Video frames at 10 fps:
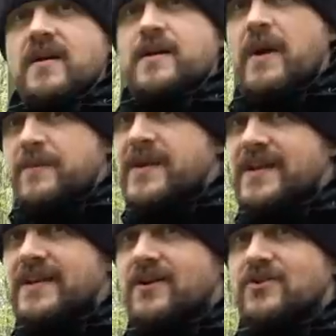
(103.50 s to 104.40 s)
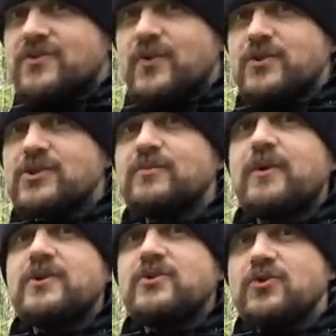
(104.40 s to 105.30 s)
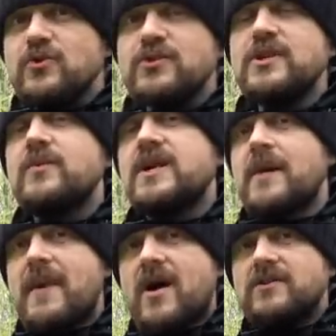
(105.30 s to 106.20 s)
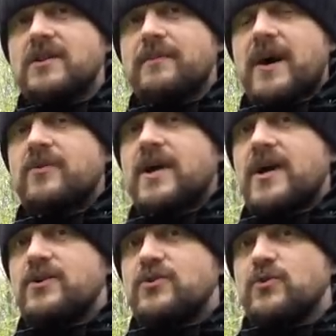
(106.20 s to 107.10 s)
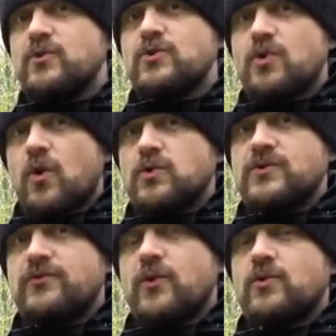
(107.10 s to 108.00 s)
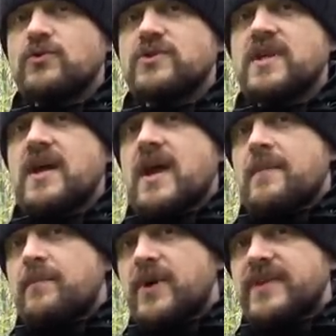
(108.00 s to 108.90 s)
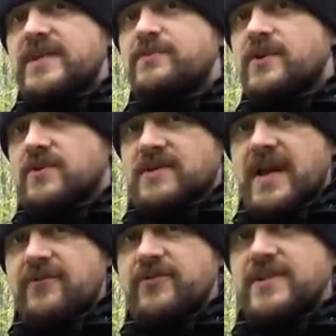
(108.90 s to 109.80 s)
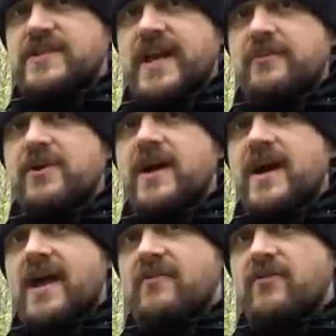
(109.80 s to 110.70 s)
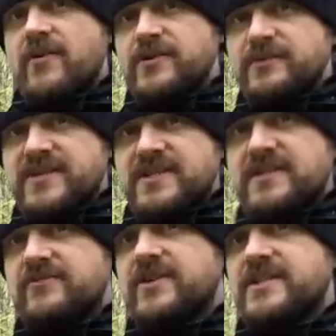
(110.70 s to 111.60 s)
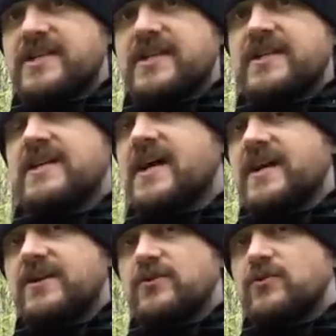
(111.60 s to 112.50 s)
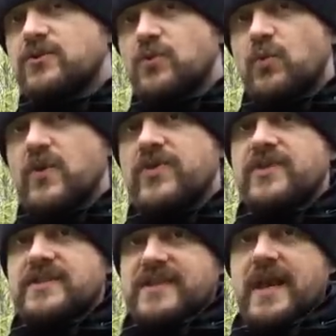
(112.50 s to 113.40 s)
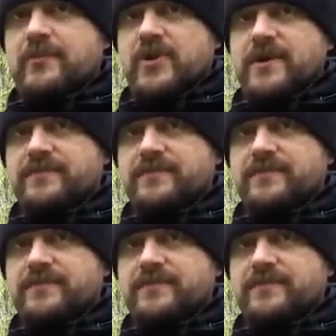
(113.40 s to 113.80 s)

It might be a little controversial, but usually when I'm out and about, I use autofocus but that's because I have this camera, I have a very specific technique I can use with this camera.